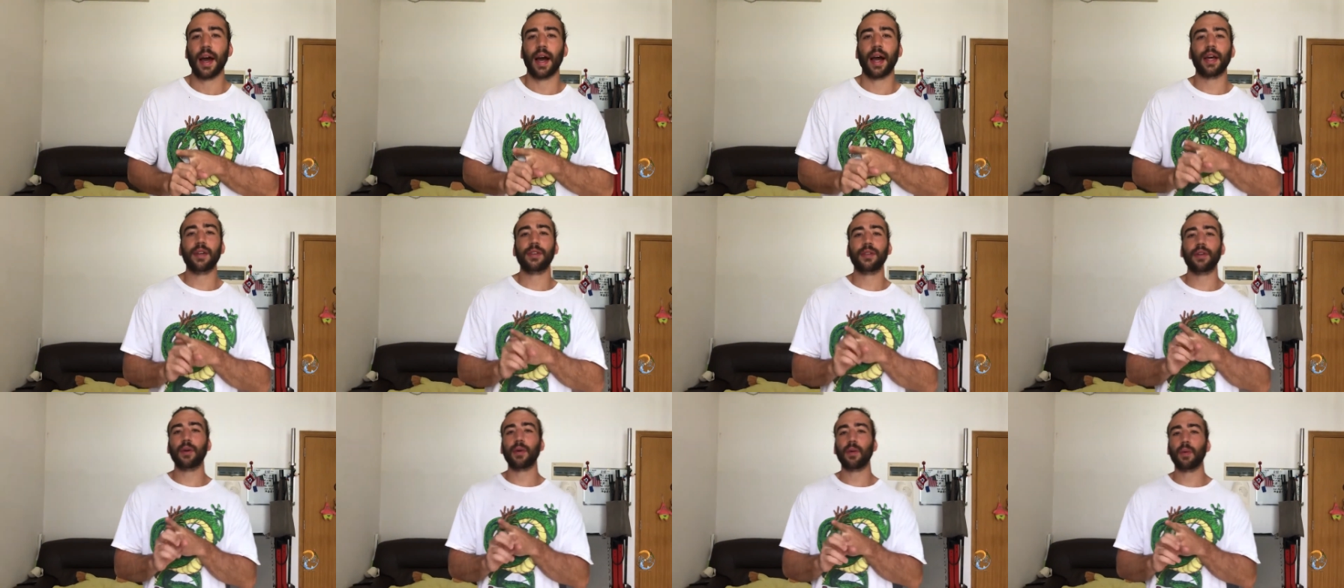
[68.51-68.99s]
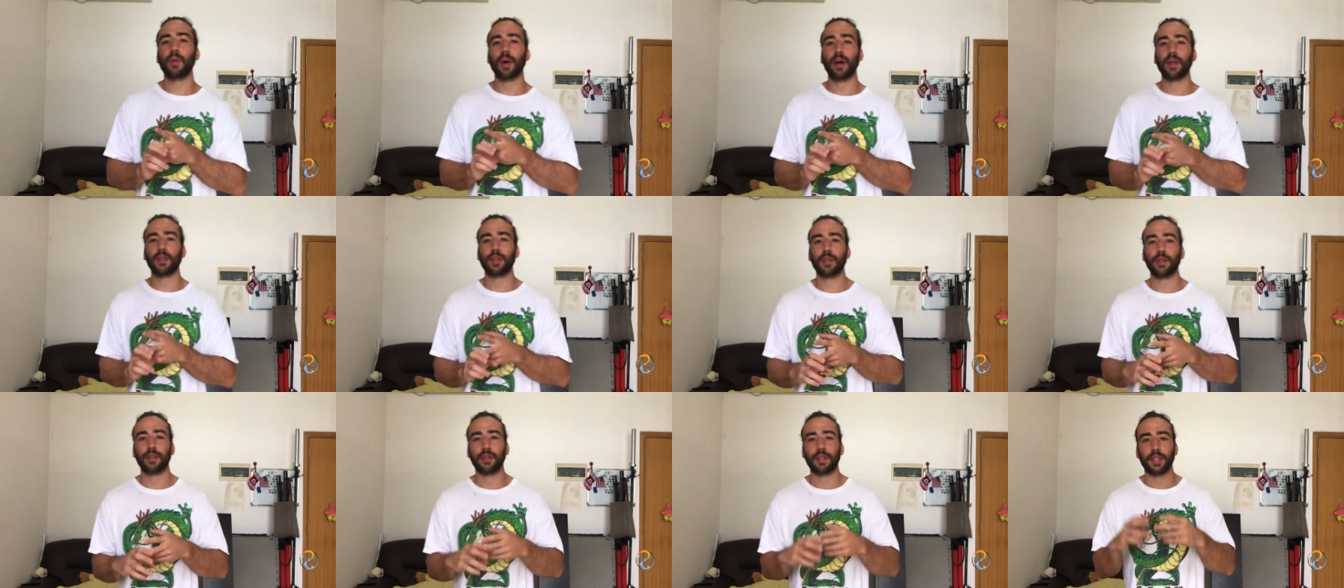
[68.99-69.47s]
I don't
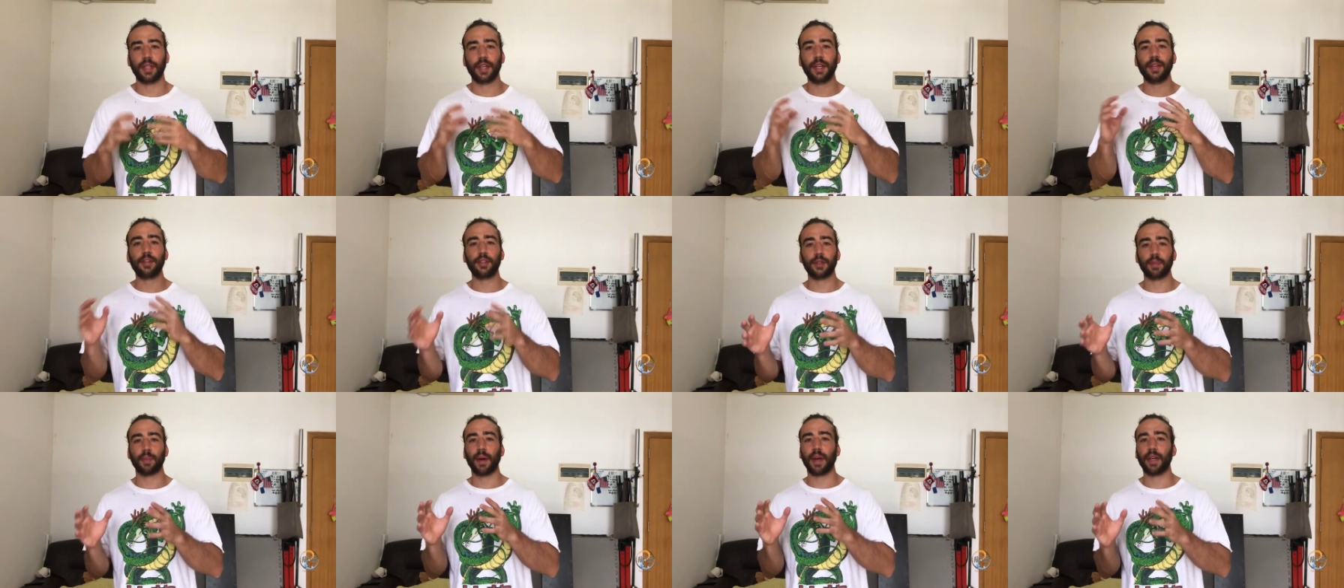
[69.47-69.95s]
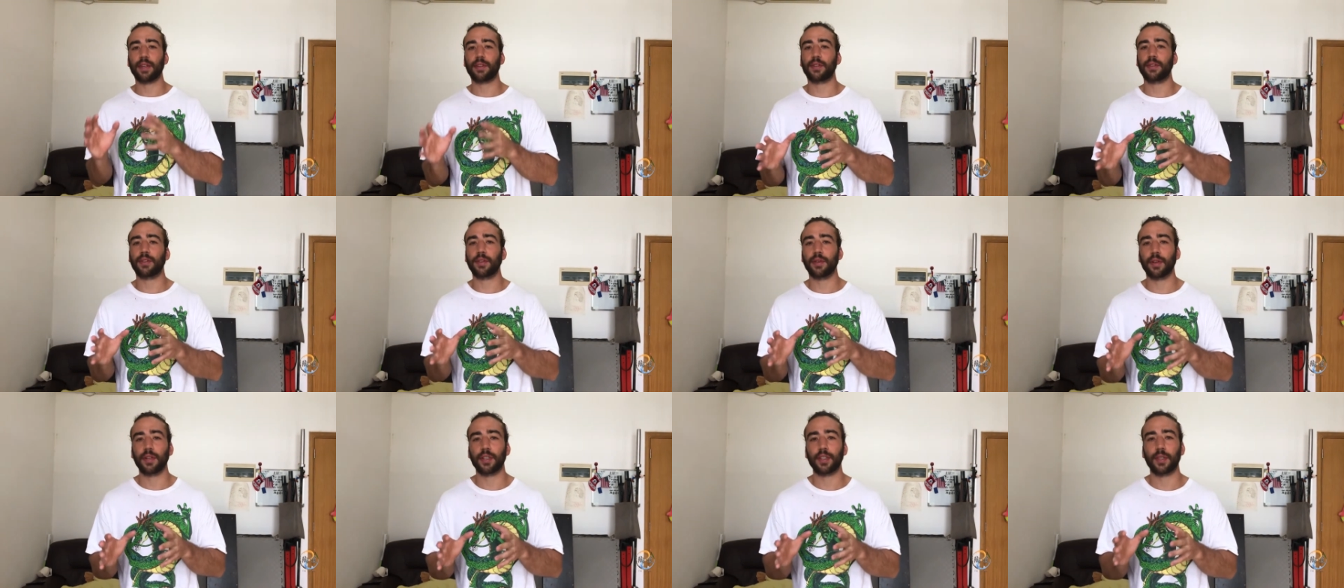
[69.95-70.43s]
want to teach my
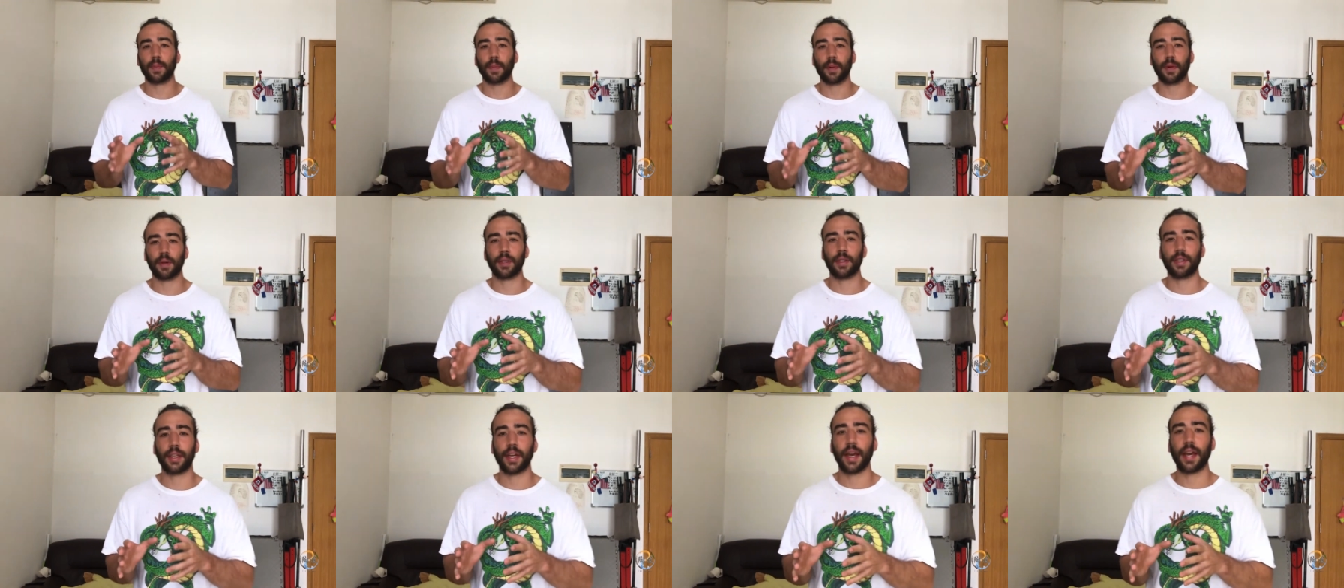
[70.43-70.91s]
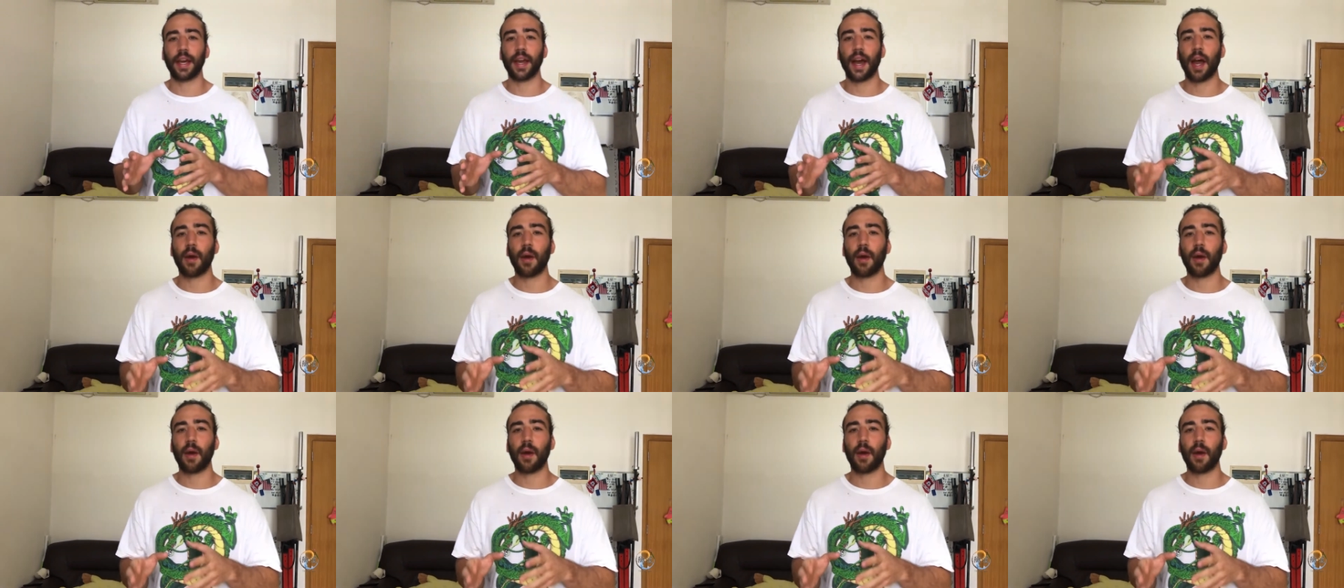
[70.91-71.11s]
students per se.